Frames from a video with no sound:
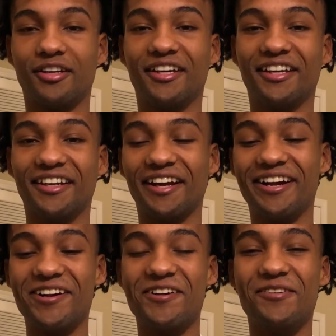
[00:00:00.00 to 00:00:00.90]
and
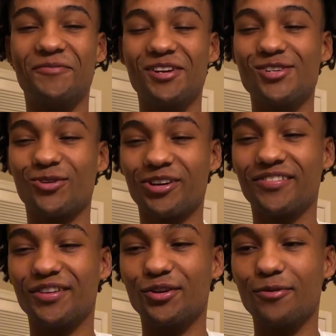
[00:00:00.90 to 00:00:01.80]
a majority of
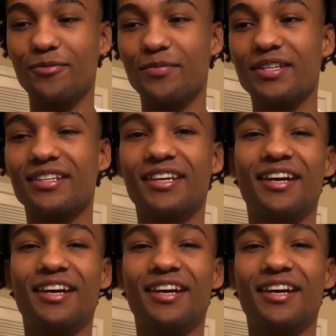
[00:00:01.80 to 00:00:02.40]
the dopamine